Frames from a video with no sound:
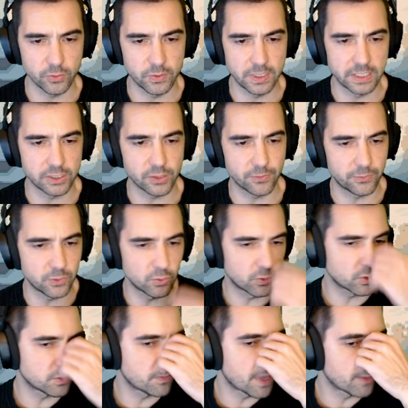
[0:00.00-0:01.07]
you need is a few
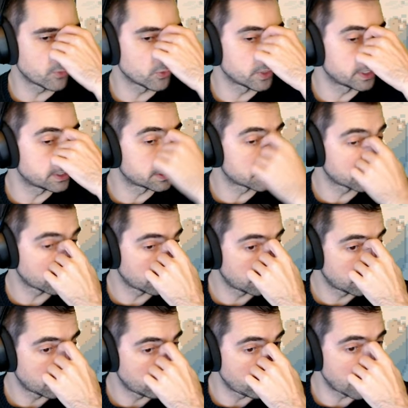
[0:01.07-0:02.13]
good memories.
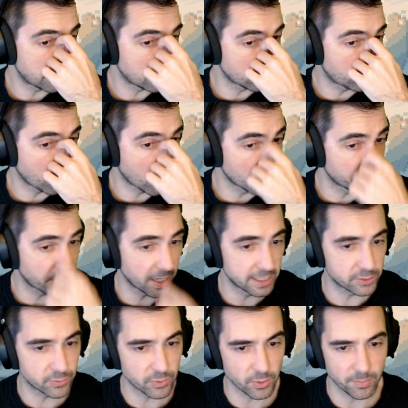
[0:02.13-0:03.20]
Making pot
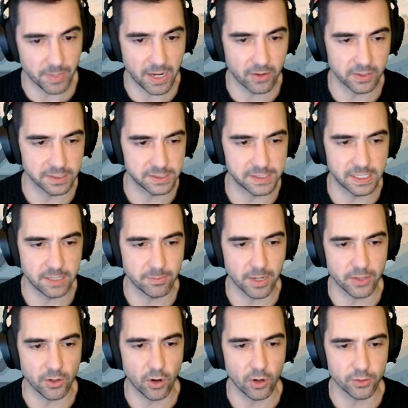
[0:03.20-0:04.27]
pies with your parents, sitting by
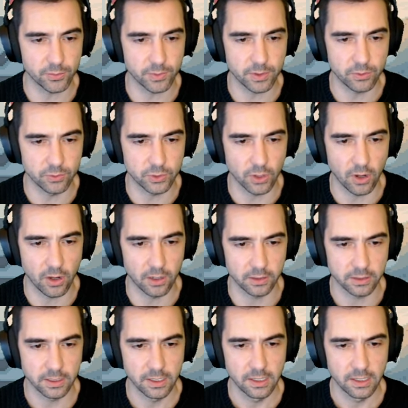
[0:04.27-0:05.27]
the hearth with your dog.